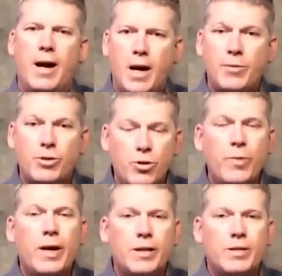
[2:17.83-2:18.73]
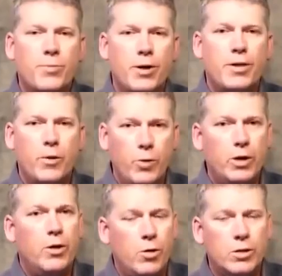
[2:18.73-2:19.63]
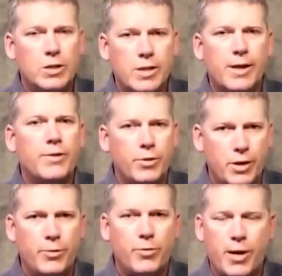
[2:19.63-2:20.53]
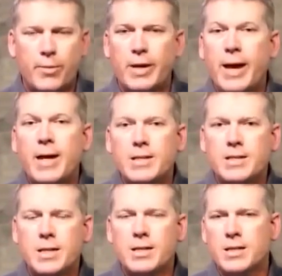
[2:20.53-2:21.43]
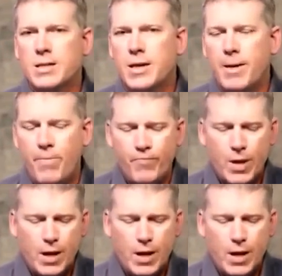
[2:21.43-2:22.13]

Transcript: I'm assuming at this point they will hold the Senate. They will probably gain seats in the Senate.